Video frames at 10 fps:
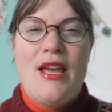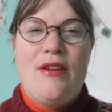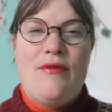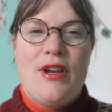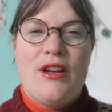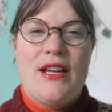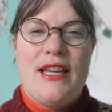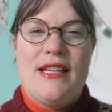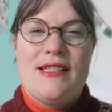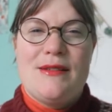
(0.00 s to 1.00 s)

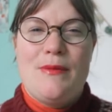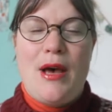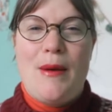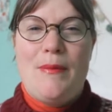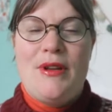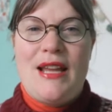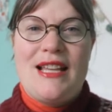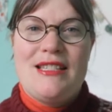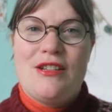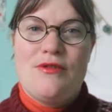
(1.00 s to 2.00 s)
various
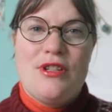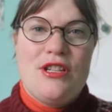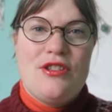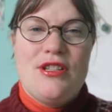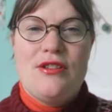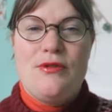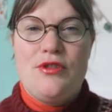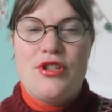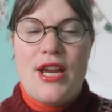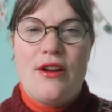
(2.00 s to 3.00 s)
monastic traditions who
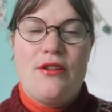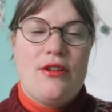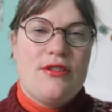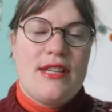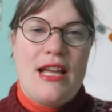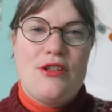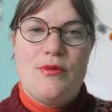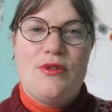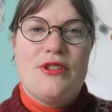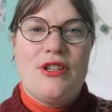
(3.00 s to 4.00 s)
shared their
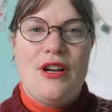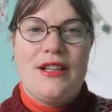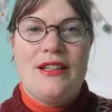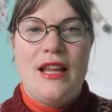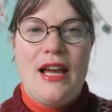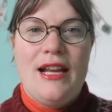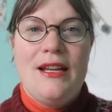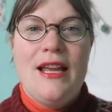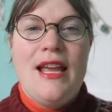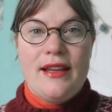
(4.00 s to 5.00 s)
schedules
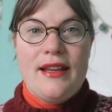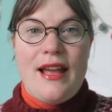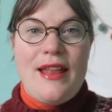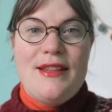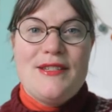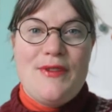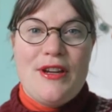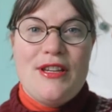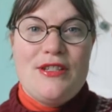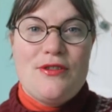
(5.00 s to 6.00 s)
online. And this
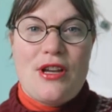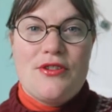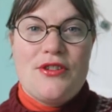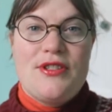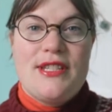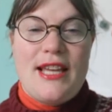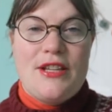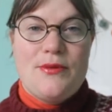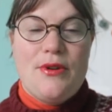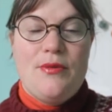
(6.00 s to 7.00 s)
very structured
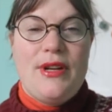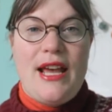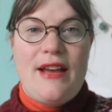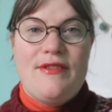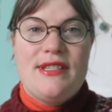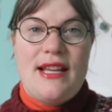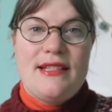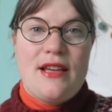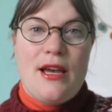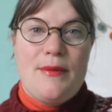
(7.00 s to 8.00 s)
schedule would have
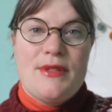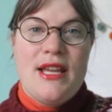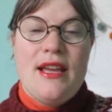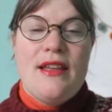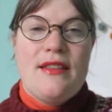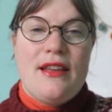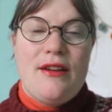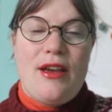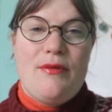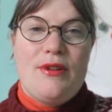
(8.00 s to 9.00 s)
set times
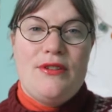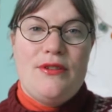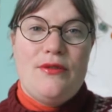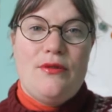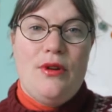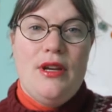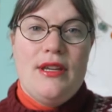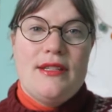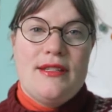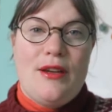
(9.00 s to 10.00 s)
that I would do
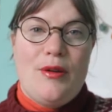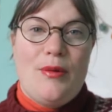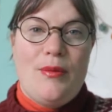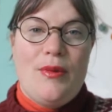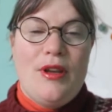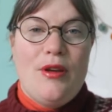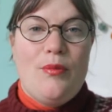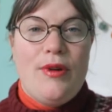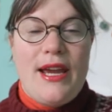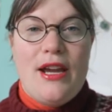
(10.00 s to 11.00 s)
some
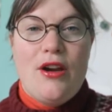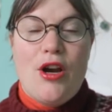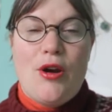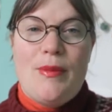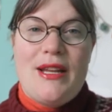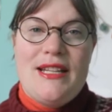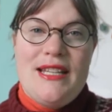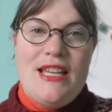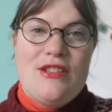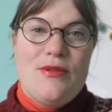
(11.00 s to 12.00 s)
prayer or
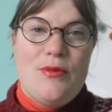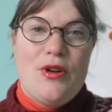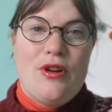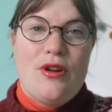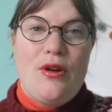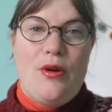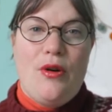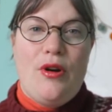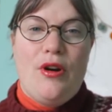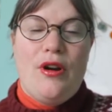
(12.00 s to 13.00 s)
meditation work
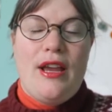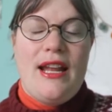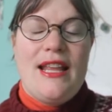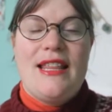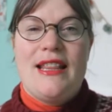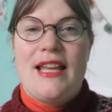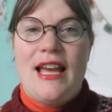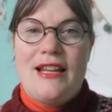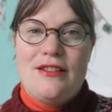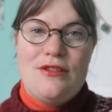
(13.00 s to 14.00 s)
or anything that
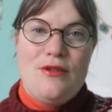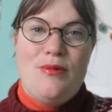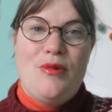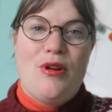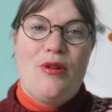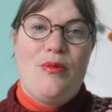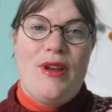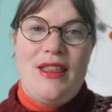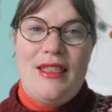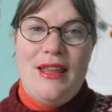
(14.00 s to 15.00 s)
had to do more
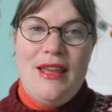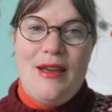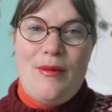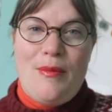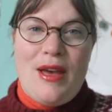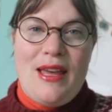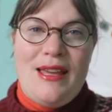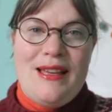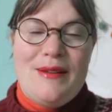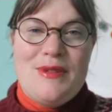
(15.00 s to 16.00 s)
with
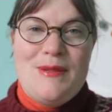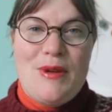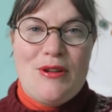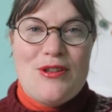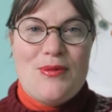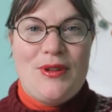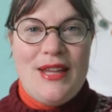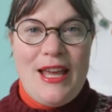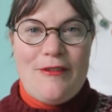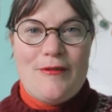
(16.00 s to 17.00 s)
my spiritual
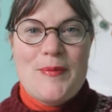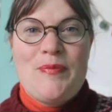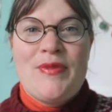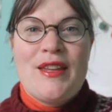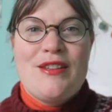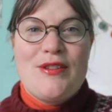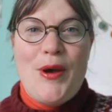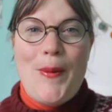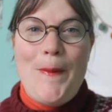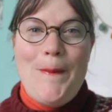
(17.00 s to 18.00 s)
life.
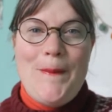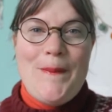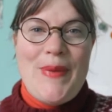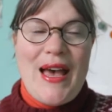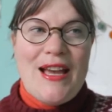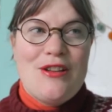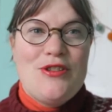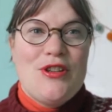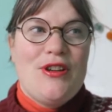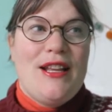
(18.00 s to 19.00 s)
So back
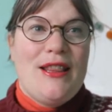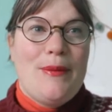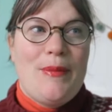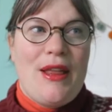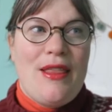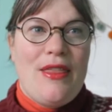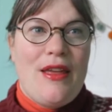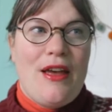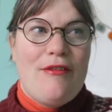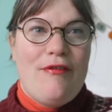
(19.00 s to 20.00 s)
during the
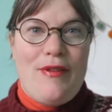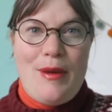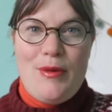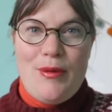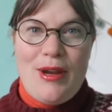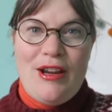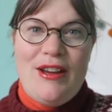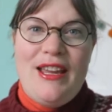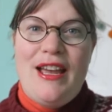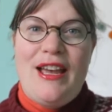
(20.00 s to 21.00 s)
month of
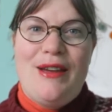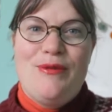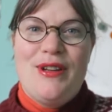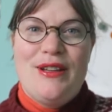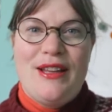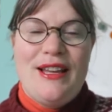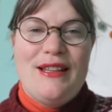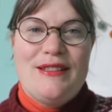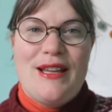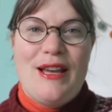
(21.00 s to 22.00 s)
February, I
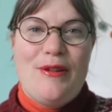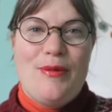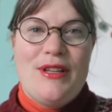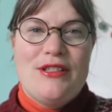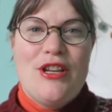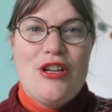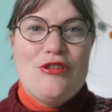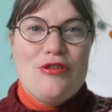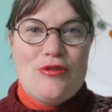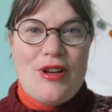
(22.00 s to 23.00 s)
realized I was
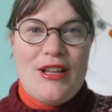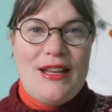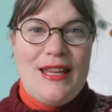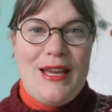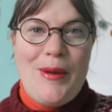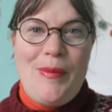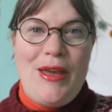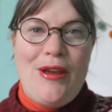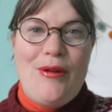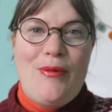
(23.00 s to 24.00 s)
struggling a
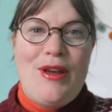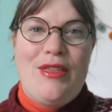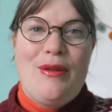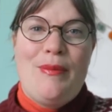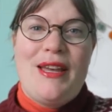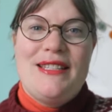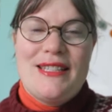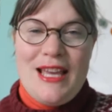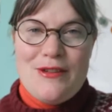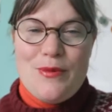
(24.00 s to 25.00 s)
bit with my
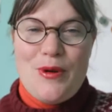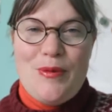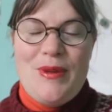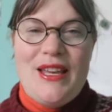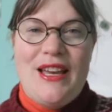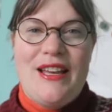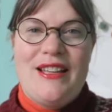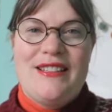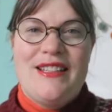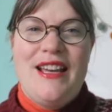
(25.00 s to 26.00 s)
schedule
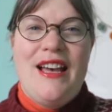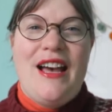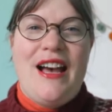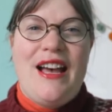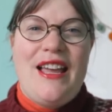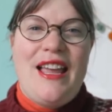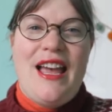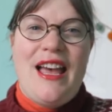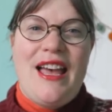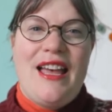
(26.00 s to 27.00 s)
because I
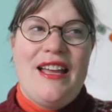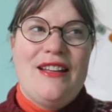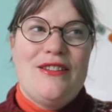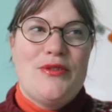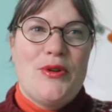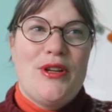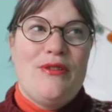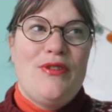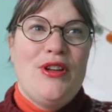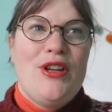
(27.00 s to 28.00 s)
had sort
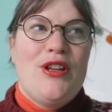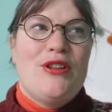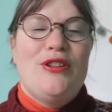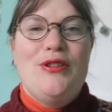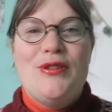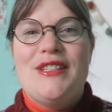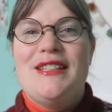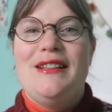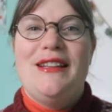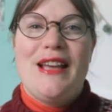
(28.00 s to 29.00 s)
of
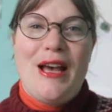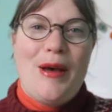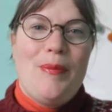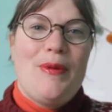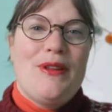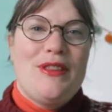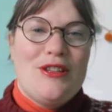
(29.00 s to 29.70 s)
loosened up the